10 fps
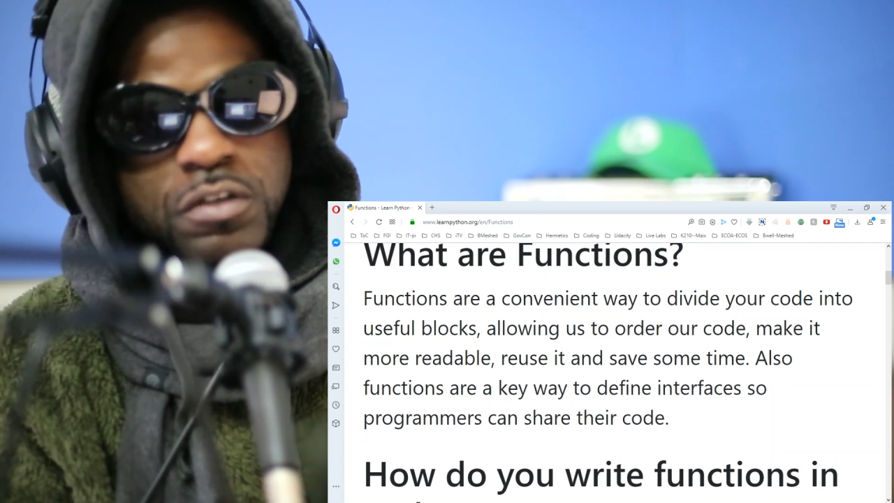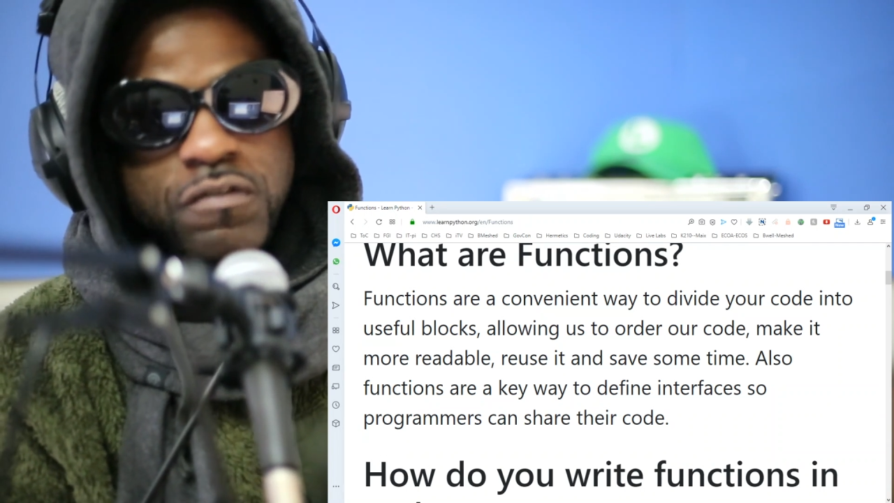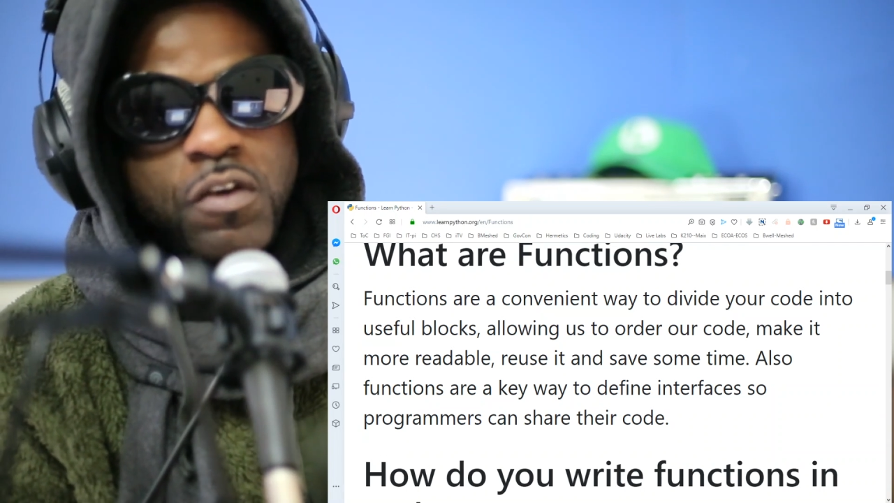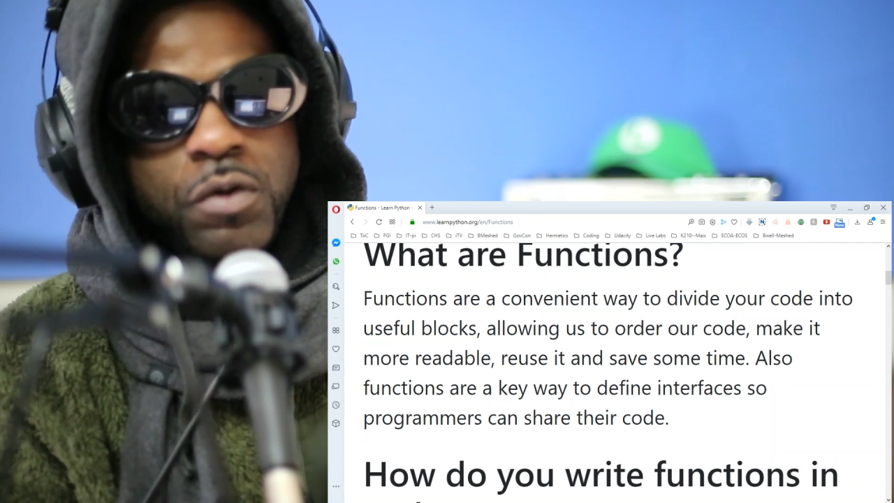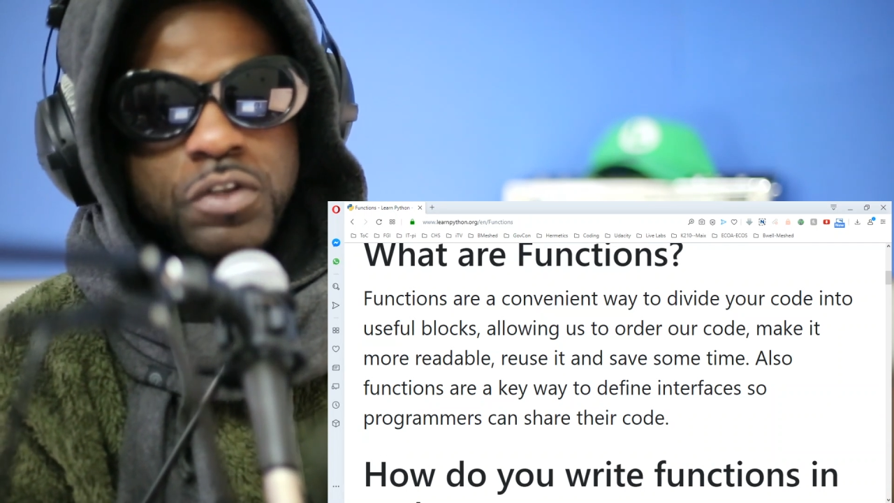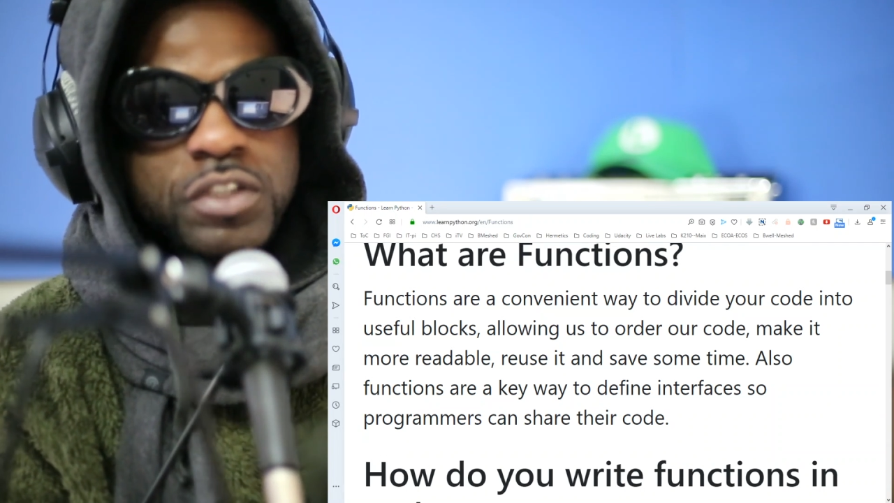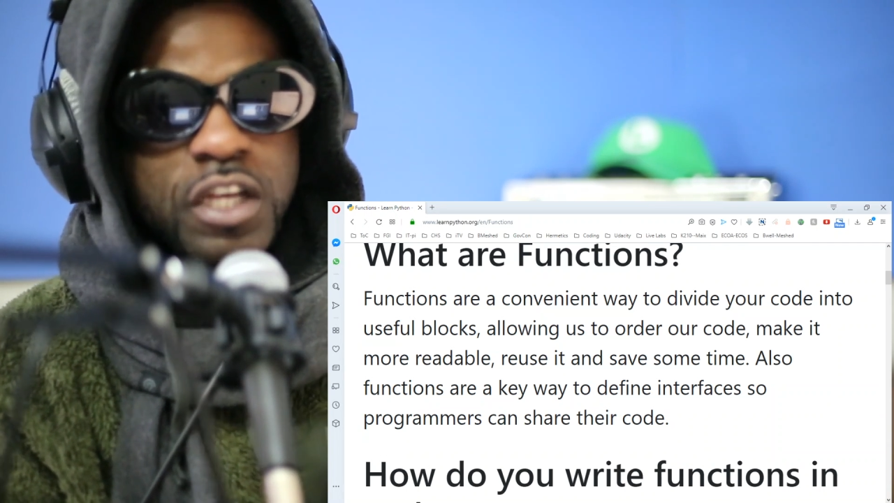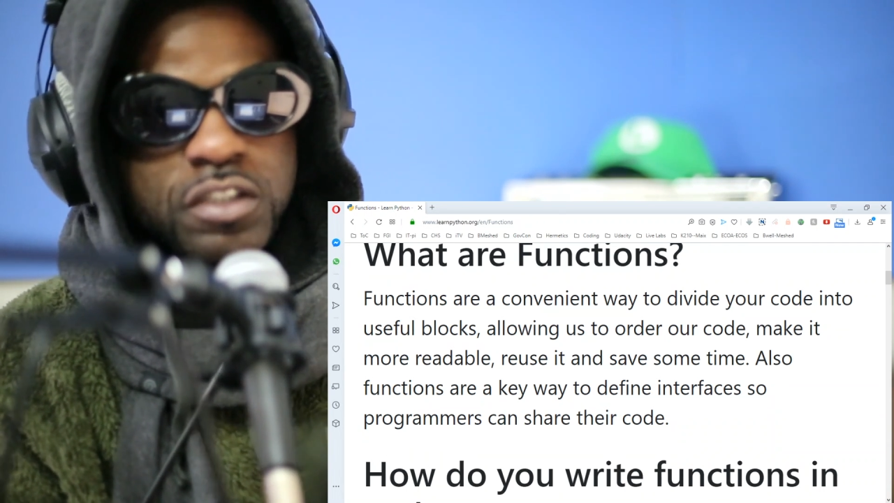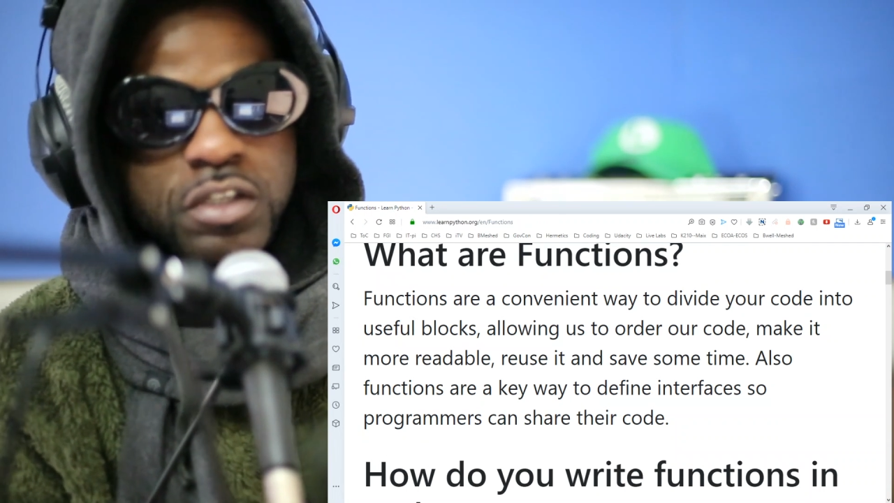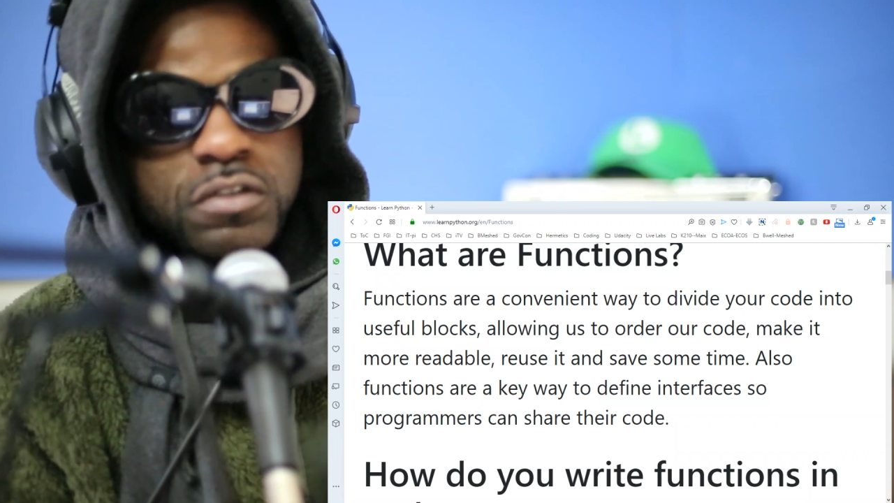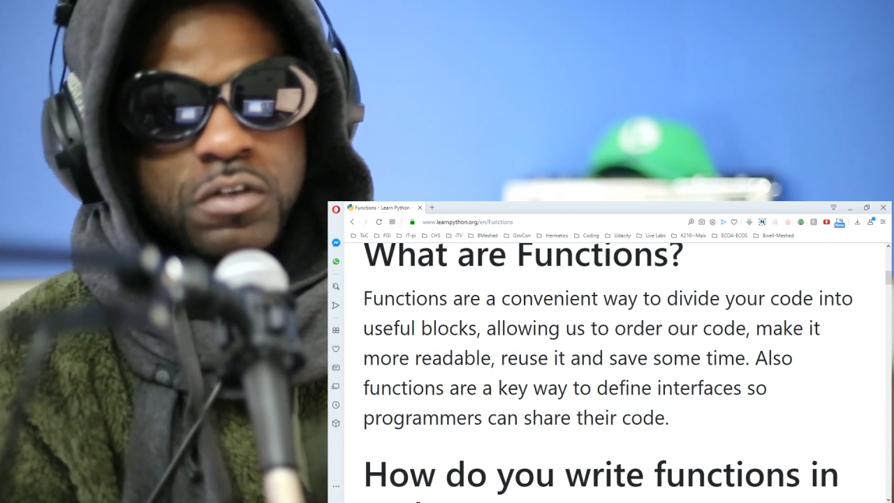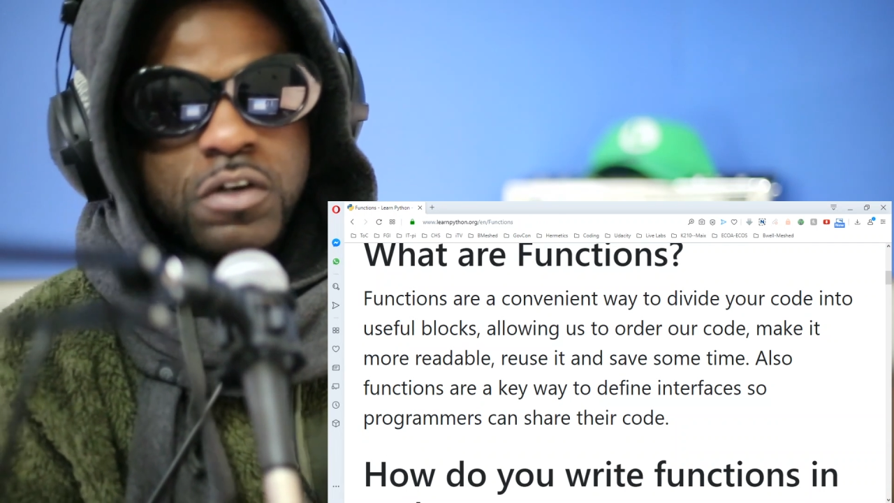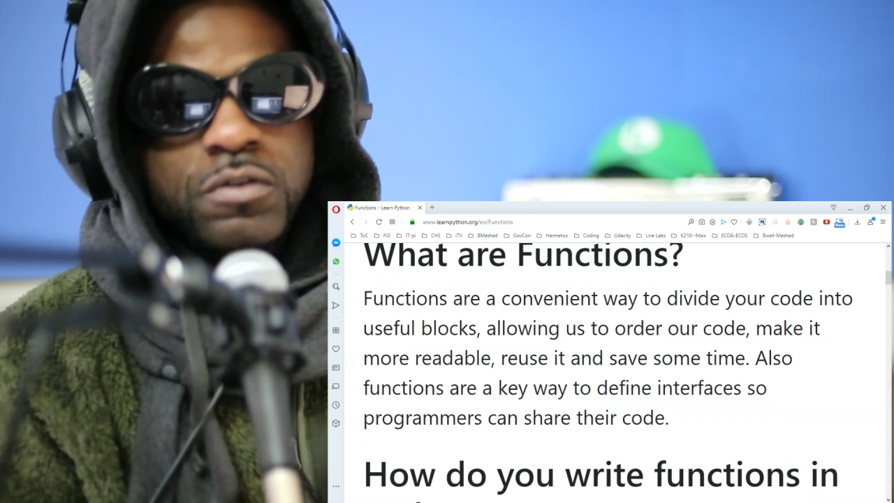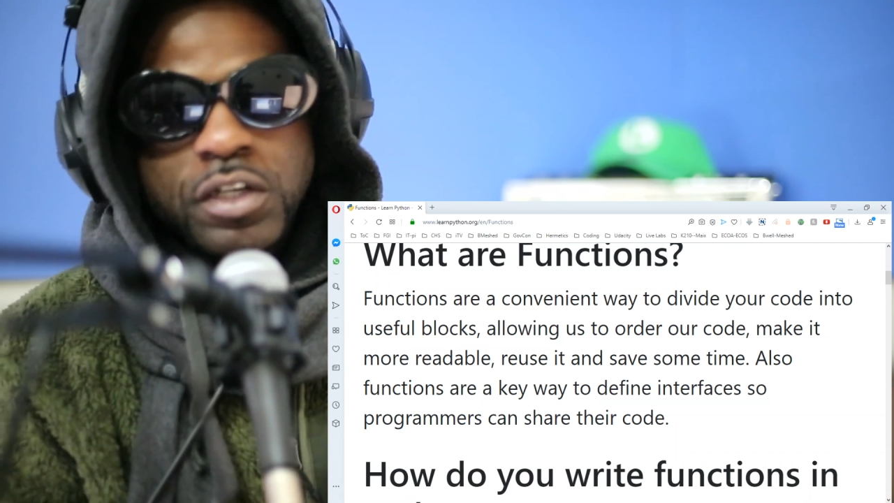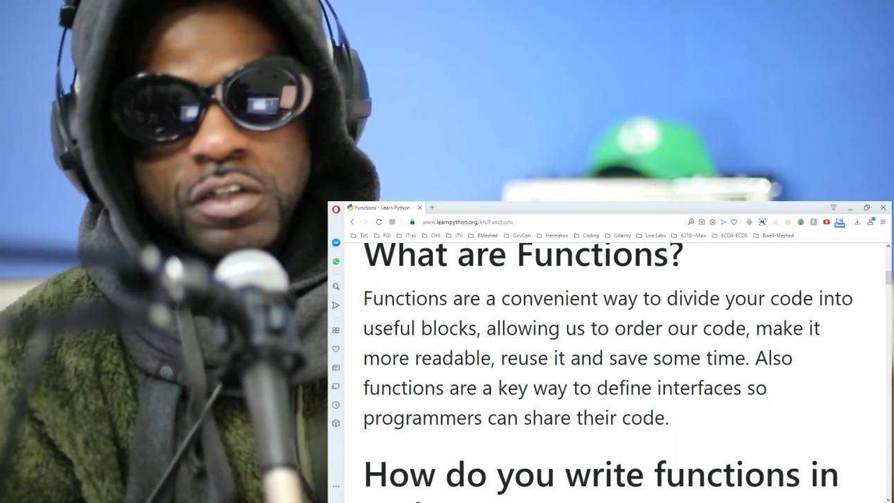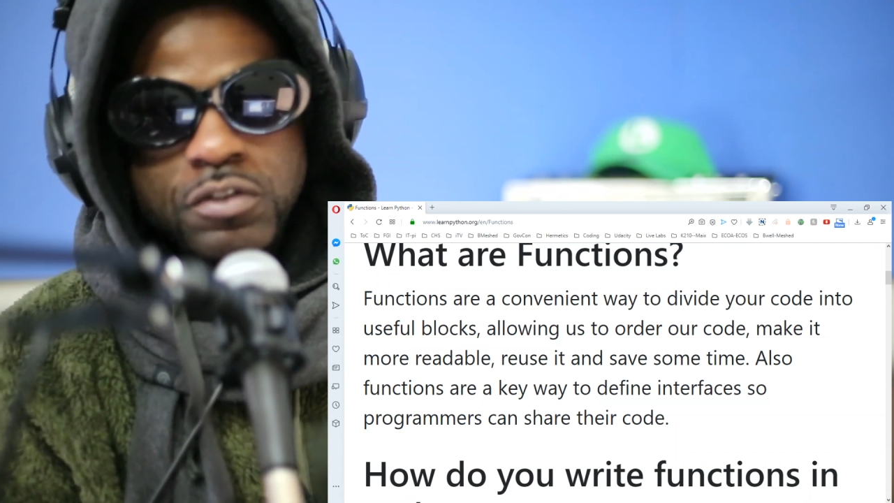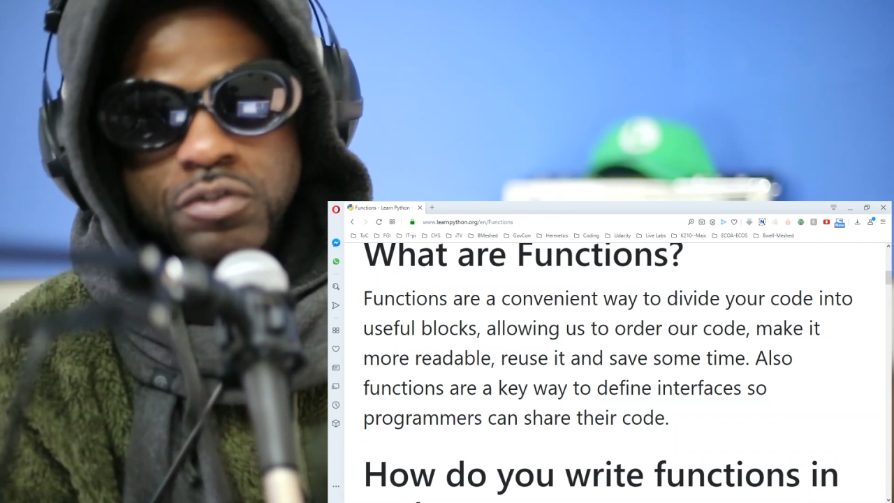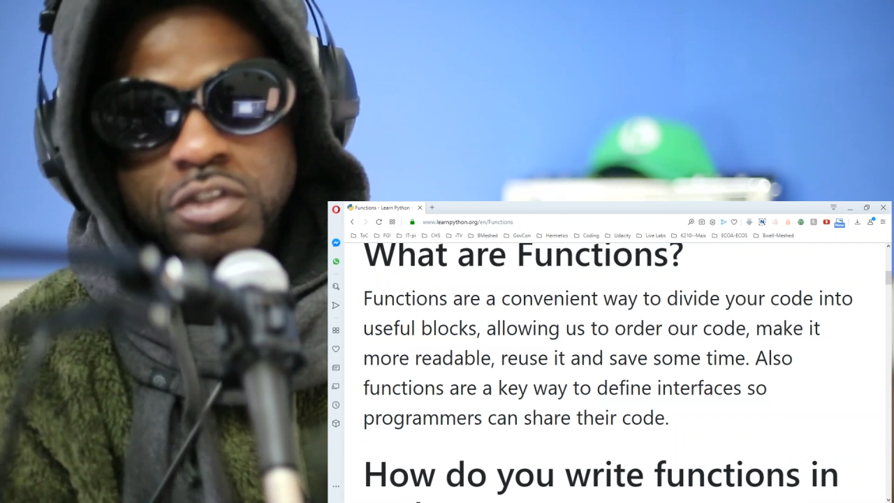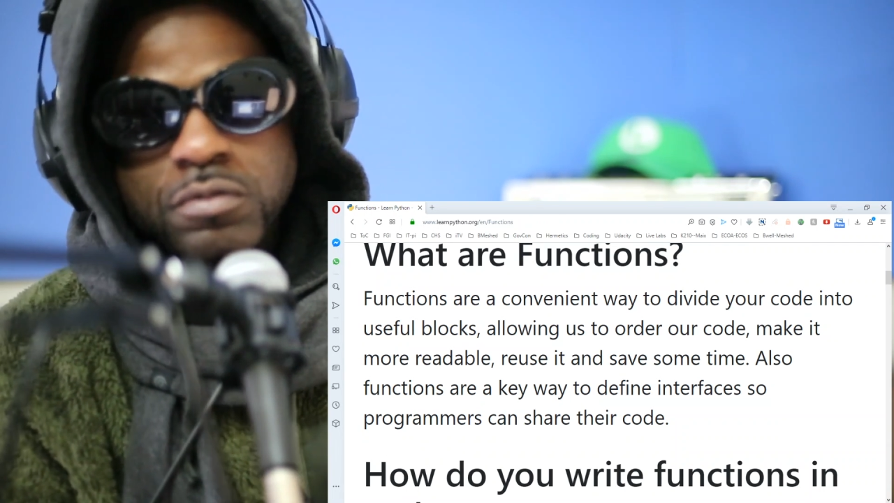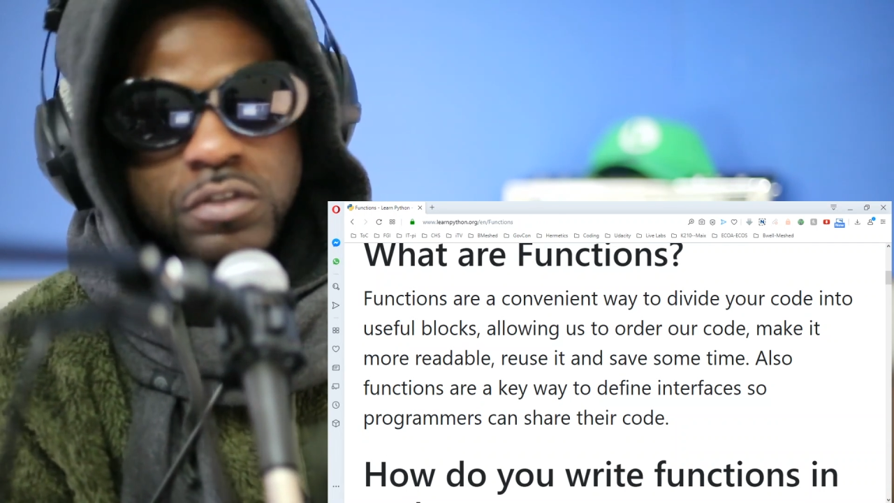If they want to use that section of code, they can
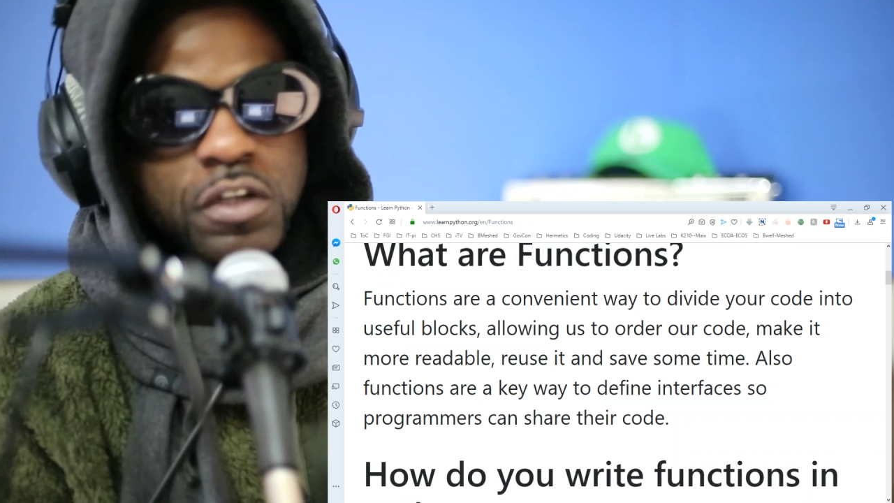use it